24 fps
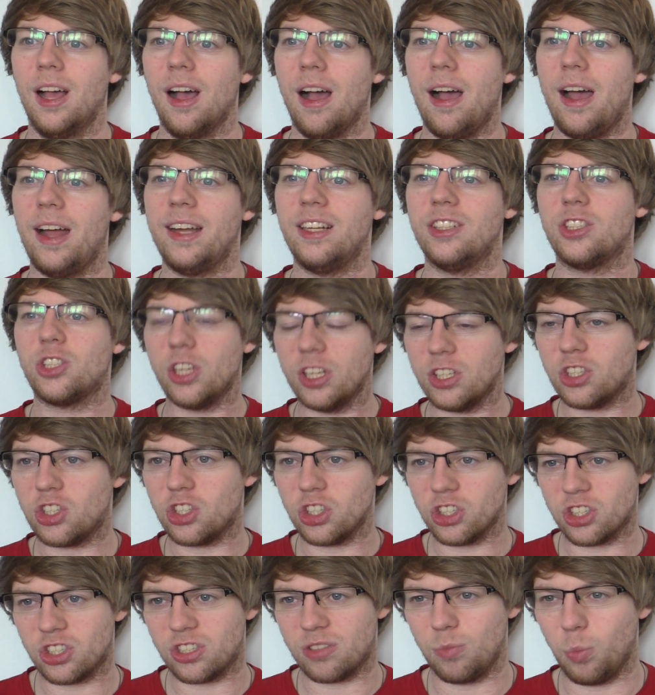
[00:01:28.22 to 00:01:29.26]
And it's
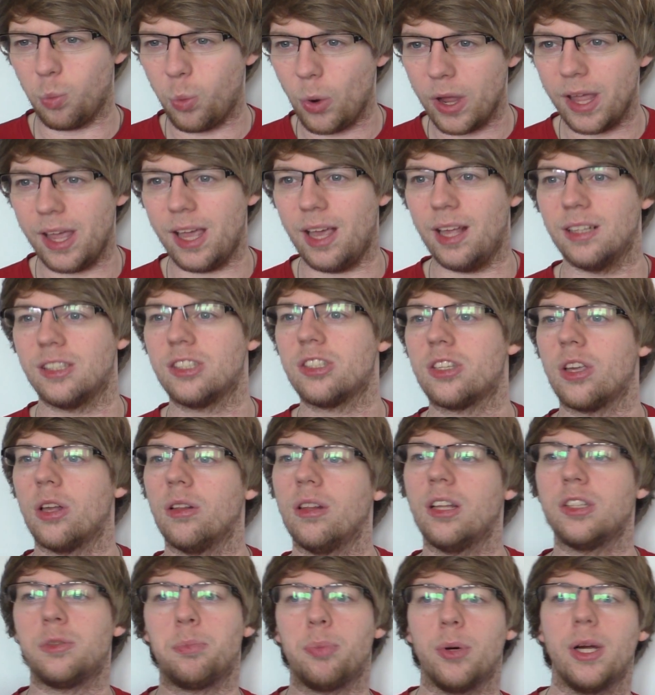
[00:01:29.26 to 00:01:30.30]
just weird, so
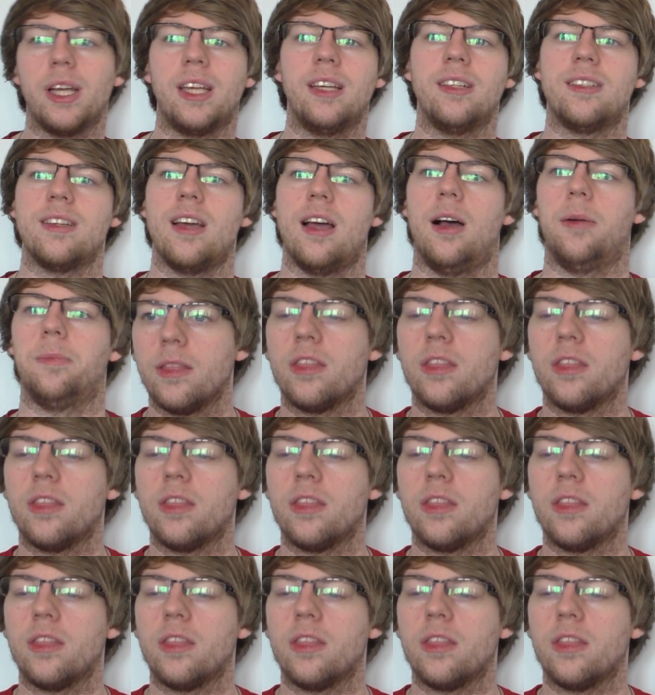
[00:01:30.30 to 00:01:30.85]
let's break it down.